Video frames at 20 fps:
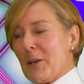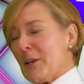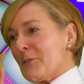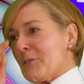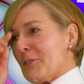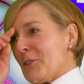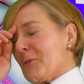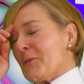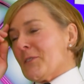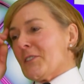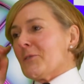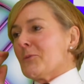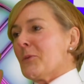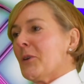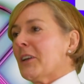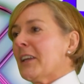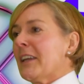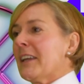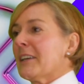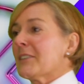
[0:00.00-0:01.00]
of hundred officers
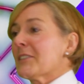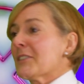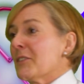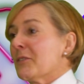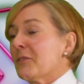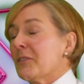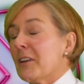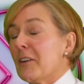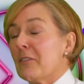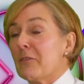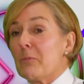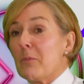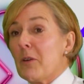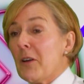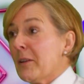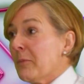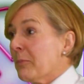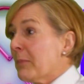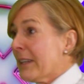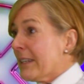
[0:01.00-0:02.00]
working out of, of
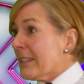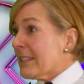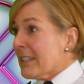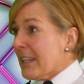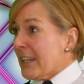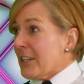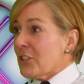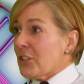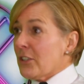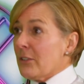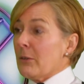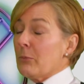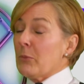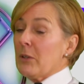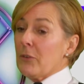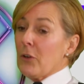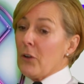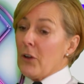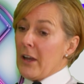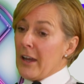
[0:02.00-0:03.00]
Brighton Police Station, and
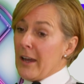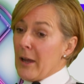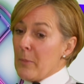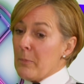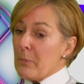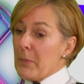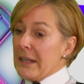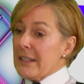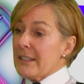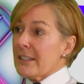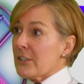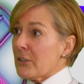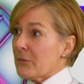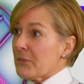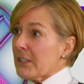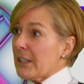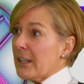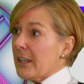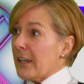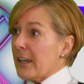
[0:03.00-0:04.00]
we've got um, bases
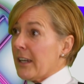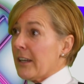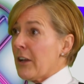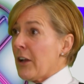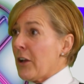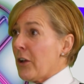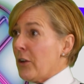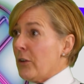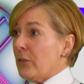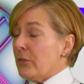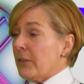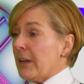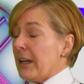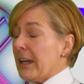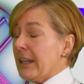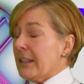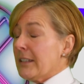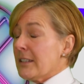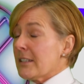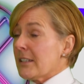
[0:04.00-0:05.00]
obviously at Hove
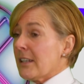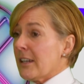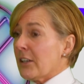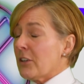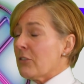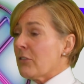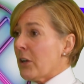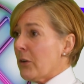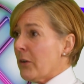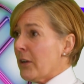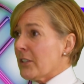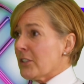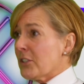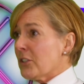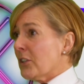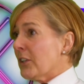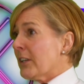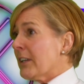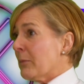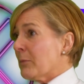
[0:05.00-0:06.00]
and uh,
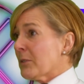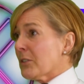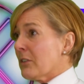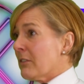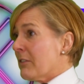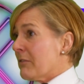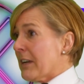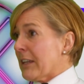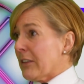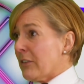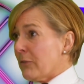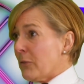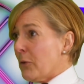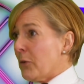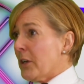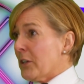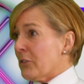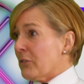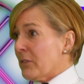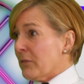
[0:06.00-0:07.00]
Crowhurst. You're looking sort of around the
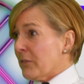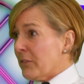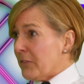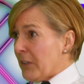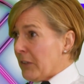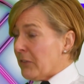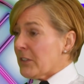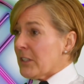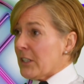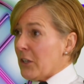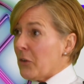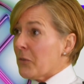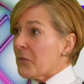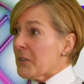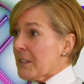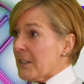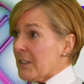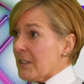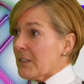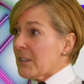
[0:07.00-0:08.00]
450
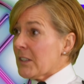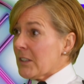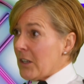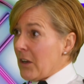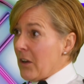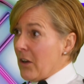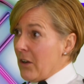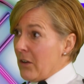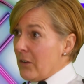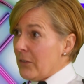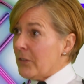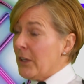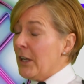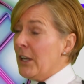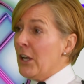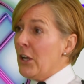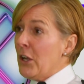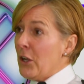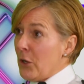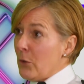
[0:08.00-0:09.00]
officers and staff
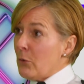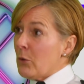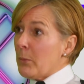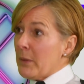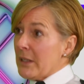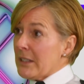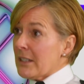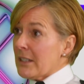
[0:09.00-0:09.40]
who will be